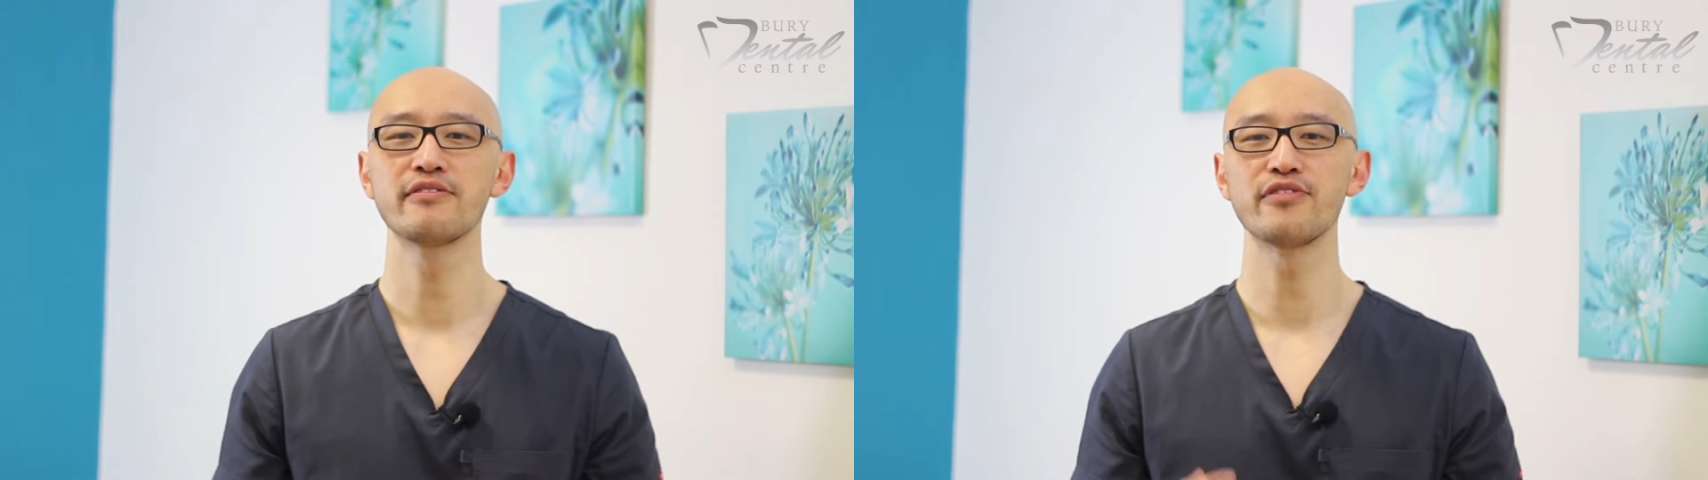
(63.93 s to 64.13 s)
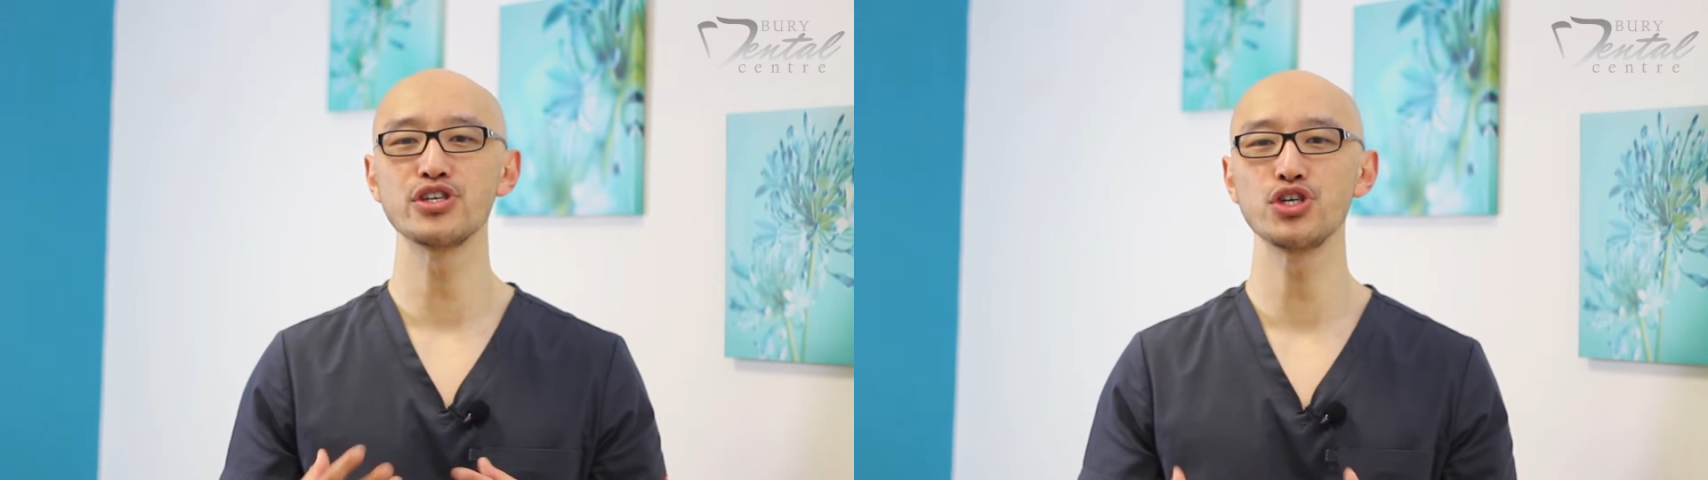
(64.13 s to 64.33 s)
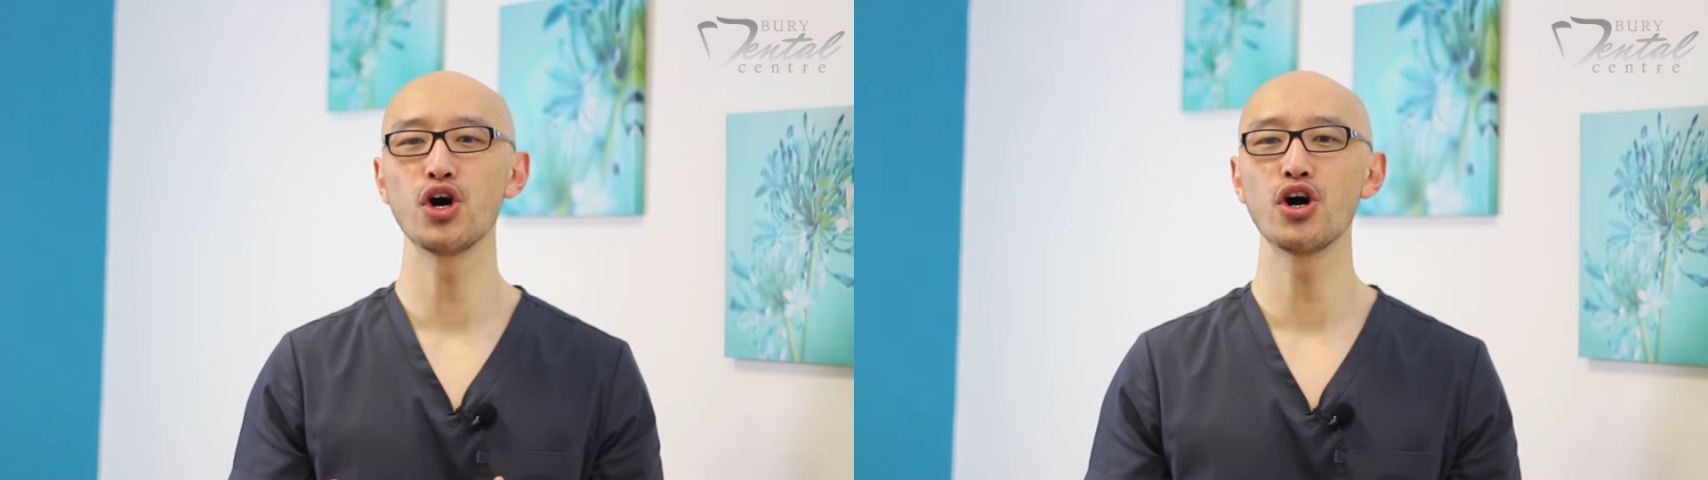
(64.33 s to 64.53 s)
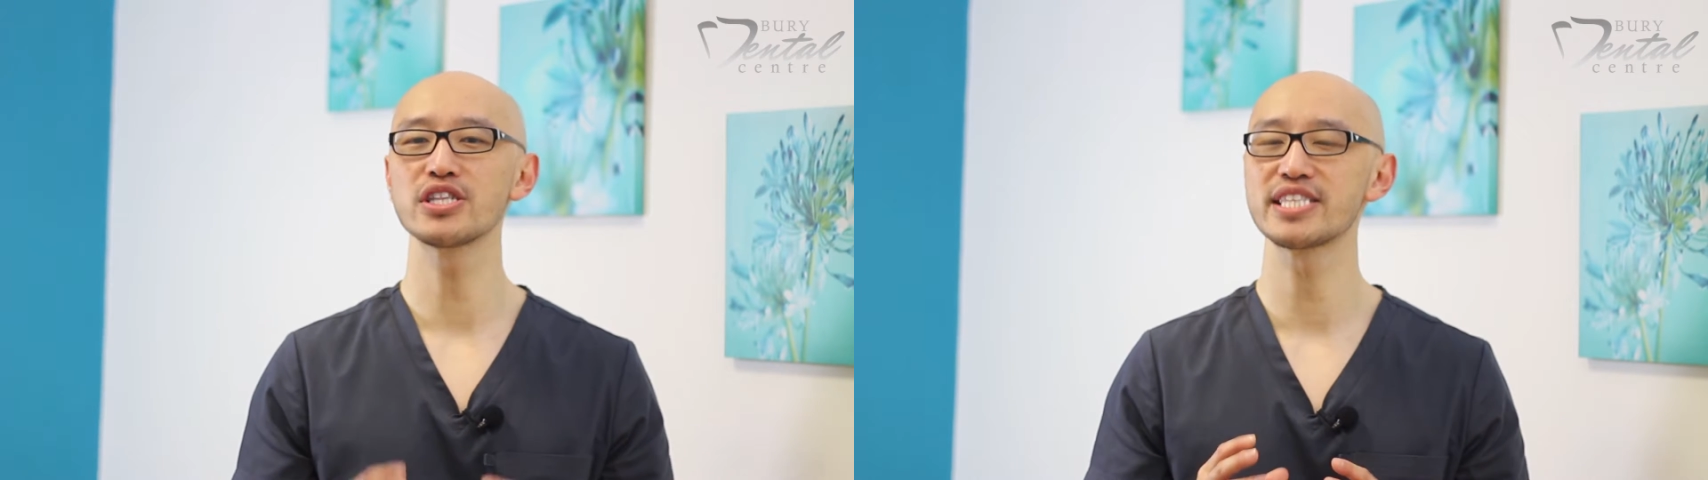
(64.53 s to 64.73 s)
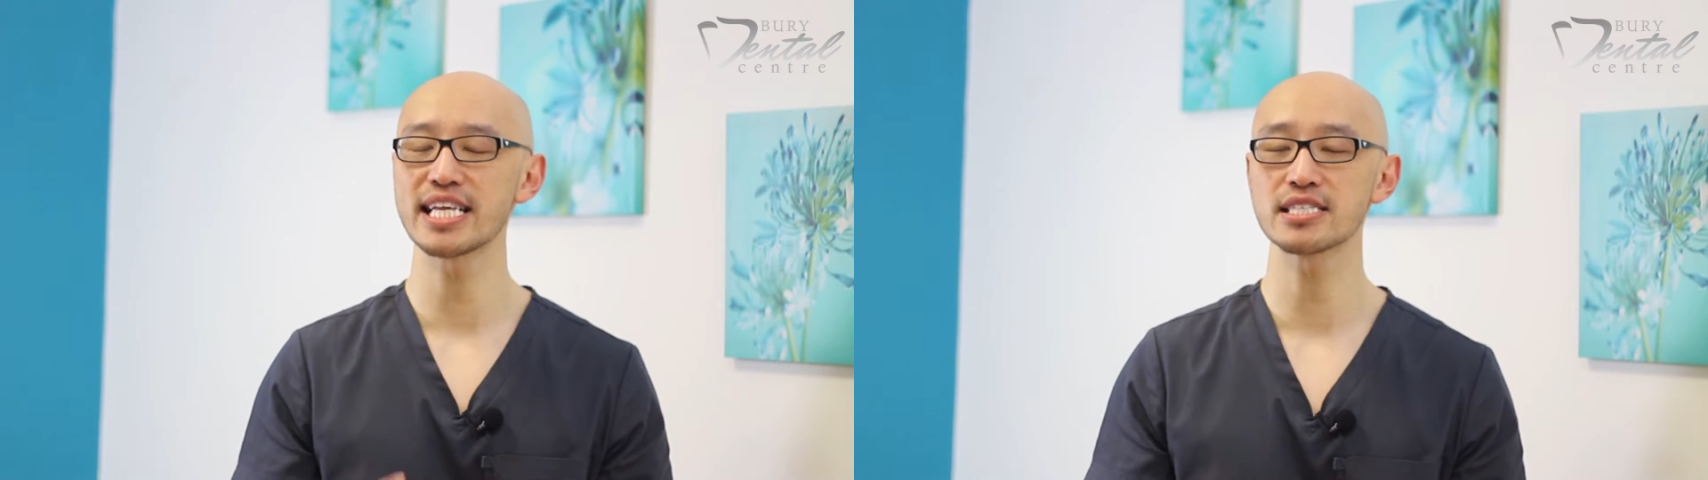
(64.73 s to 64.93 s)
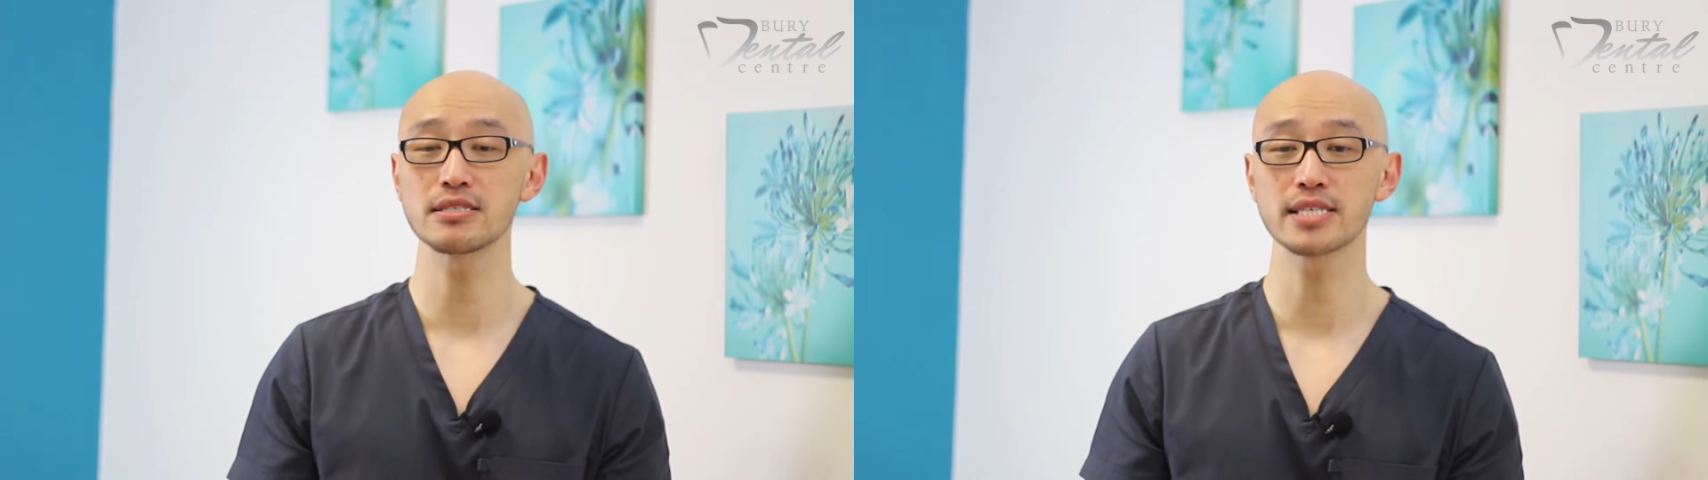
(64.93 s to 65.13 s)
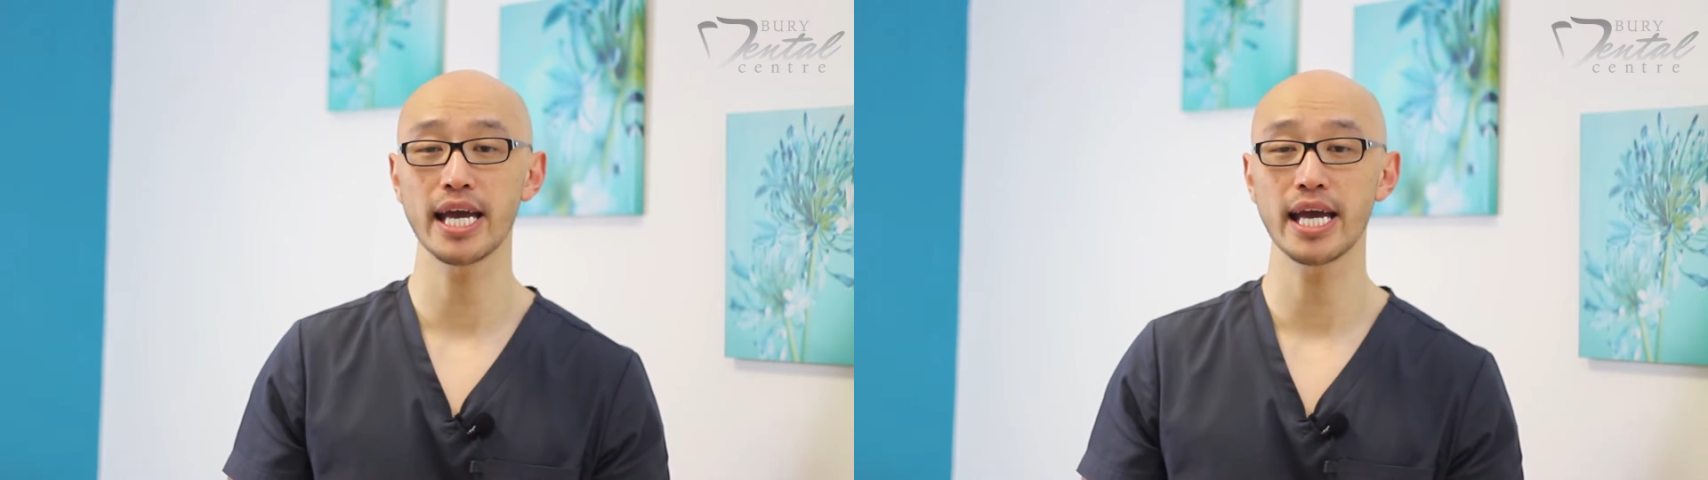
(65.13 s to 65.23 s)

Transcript: for your dental